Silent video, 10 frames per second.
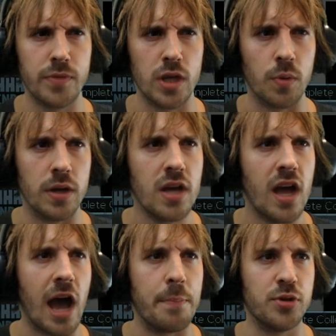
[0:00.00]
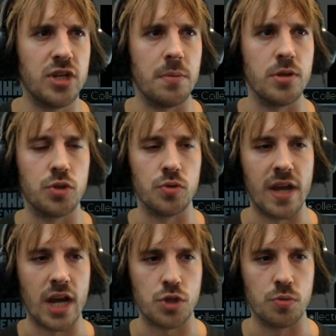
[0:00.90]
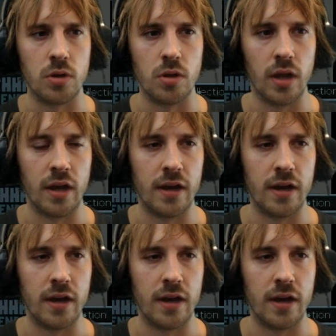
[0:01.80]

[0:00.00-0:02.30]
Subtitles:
Anyway, I put them into an actual